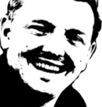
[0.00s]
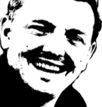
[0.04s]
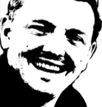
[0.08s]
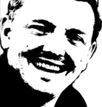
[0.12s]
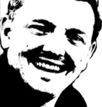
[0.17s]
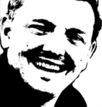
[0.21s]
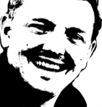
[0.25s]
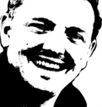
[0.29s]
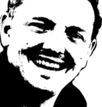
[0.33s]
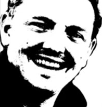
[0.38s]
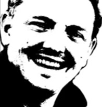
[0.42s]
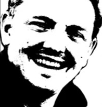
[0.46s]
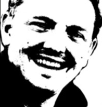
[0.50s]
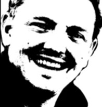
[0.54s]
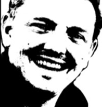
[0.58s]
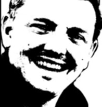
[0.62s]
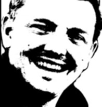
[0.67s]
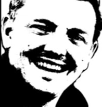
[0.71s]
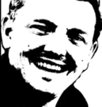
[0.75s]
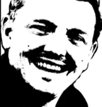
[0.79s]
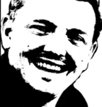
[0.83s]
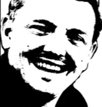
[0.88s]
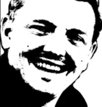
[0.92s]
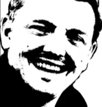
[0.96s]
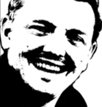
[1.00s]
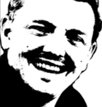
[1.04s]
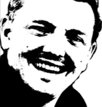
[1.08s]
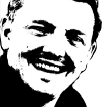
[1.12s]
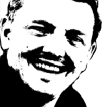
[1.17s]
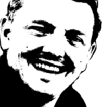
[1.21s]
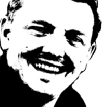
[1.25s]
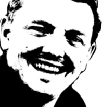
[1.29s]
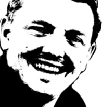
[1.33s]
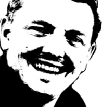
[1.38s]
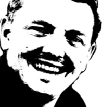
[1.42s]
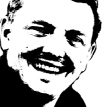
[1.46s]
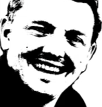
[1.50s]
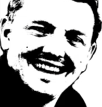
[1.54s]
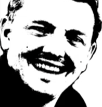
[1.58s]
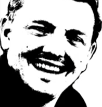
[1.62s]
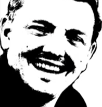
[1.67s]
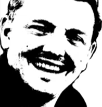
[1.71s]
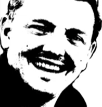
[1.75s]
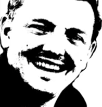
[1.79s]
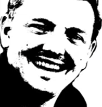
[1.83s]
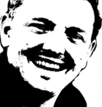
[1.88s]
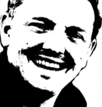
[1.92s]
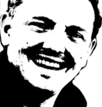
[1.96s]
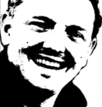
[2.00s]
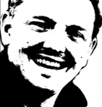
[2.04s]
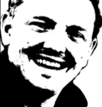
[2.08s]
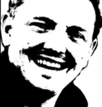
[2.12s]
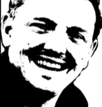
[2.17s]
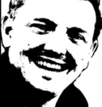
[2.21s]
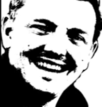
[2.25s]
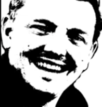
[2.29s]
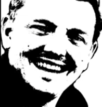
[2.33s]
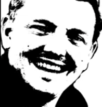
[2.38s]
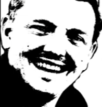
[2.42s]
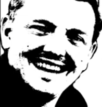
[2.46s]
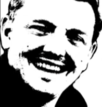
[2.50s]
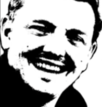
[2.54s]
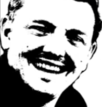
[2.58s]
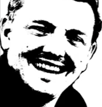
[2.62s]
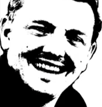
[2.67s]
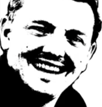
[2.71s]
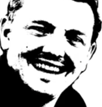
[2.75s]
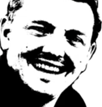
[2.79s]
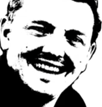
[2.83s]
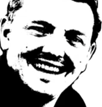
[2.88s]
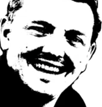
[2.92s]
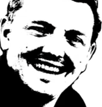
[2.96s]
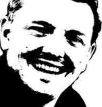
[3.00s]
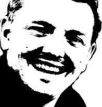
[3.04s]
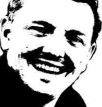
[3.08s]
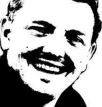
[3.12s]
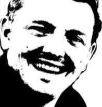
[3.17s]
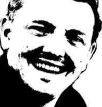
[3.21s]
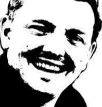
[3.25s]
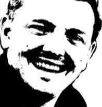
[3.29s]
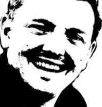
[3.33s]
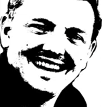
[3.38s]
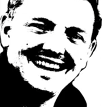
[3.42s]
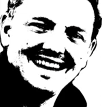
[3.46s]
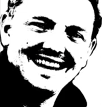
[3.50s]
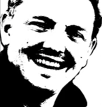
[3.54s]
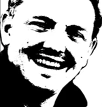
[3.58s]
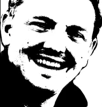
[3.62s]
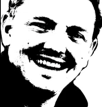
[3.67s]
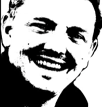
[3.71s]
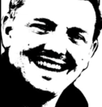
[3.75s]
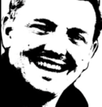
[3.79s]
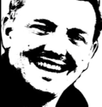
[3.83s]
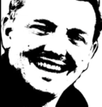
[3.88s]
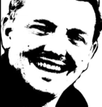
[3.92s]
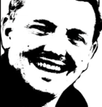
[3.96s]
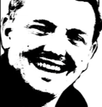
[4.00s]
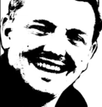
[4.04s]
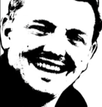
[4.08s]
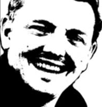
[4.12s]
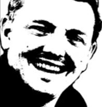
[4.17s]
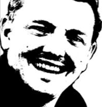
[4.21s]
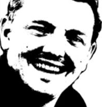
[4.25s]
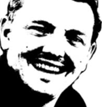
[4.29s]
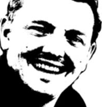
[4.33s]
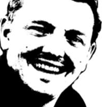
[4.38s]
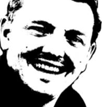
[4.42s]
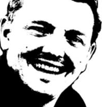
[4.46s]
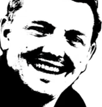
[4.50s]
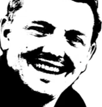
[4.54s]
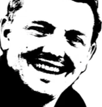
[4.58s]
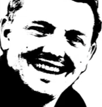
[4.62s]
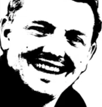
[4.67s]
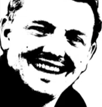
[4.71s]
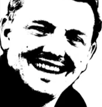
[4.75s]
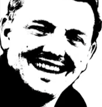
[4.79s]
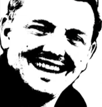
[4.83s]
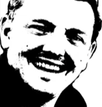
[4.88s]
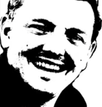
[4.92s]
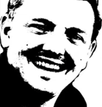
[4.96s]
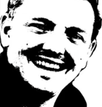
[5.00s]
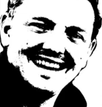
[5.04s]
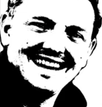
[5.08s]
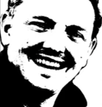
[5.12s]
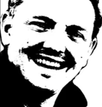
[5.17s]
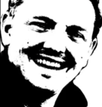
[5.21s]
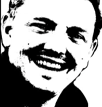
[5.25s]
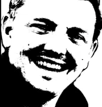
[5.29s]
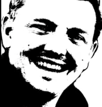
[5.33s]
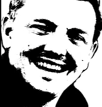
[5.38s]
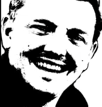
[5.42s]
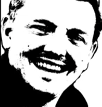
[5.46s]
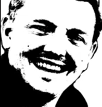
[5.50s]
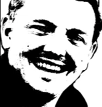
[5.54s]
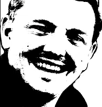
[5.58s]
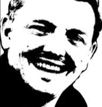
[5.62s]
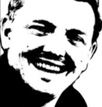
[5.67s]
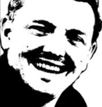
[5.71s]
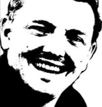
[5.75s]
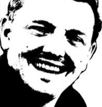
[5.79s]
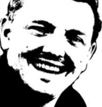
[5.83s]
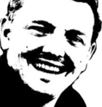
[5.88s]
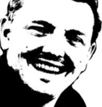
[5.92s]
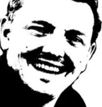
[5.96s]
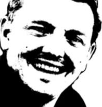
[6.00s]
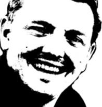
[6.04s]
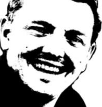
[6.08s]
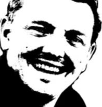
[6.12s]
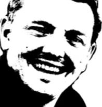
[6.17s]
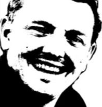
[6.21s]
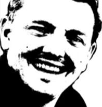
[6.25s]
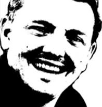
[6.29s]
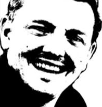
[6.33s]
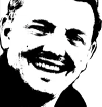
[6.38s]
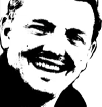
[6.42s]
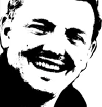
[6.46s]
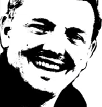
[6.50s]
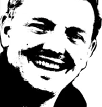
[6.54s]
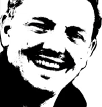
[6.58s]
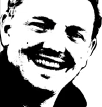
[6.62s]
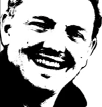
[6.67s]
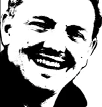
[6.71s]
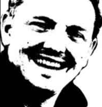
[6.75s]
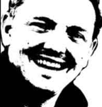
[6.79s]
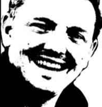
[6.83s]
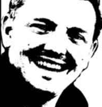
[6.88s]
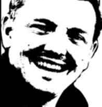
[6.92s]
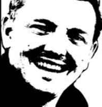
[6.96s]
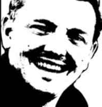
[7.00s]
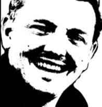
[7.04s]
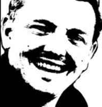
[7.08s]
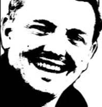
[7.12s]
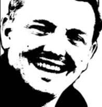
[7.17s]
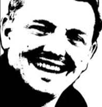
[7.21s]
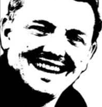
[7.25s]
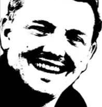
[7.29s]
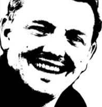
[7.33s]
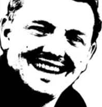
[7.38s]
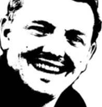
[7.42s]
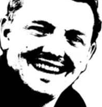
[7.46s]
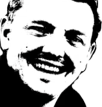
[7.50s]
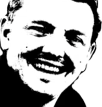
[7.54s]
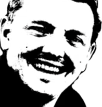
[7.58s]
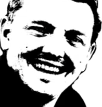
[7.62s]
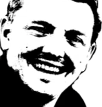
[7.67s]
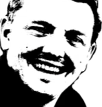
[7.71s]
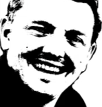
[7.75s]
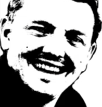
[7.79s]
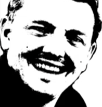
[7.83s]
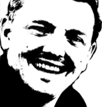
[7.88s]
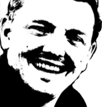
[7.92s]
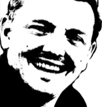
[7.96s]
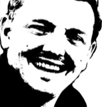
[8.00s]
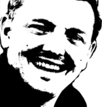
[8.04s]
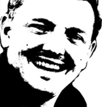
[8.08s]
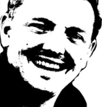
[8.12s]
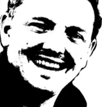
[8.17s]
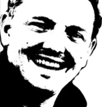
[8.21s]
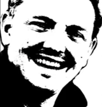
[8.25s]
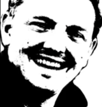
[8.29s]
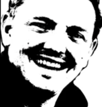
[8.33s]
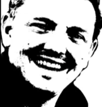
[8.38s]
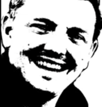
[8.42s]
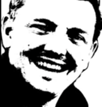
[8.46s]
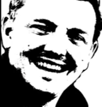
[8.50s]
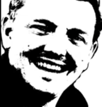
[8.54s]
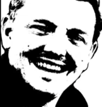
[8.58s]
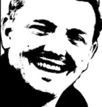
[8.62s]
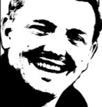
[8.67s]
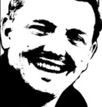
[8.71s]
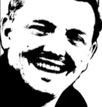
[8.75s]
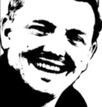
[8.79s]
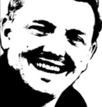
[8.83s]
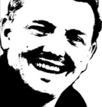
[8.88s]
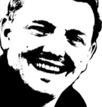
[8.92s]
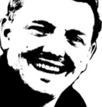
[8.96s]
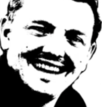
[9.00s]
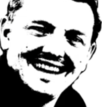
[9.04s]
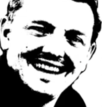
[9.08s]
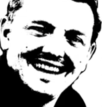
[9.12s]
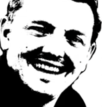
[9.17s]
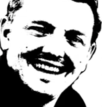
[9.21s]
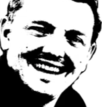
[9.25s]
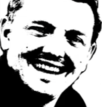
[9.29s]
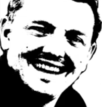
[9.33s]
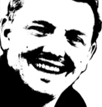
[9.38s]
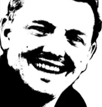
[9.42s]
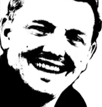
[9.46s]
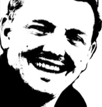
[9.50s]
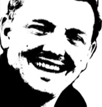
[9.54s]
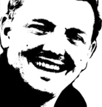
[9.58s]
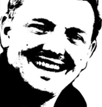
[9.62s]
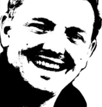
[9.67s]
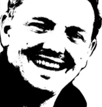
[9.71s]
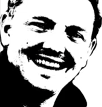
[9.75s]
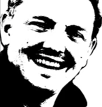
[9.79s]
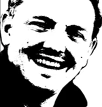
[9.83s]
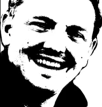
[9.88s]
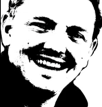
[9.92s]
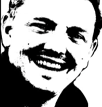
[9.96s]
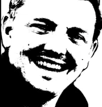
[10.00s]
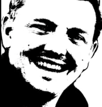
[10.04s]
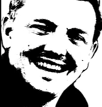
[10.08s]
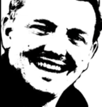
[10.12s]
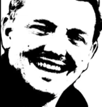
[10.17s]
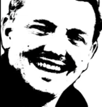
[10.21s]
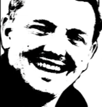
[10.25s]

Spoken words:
didn't, and it cost a lot of money. That was a big mess up. And Brad Jones said they interviewed Greg Murphy, or it wasn't Greg Murphy.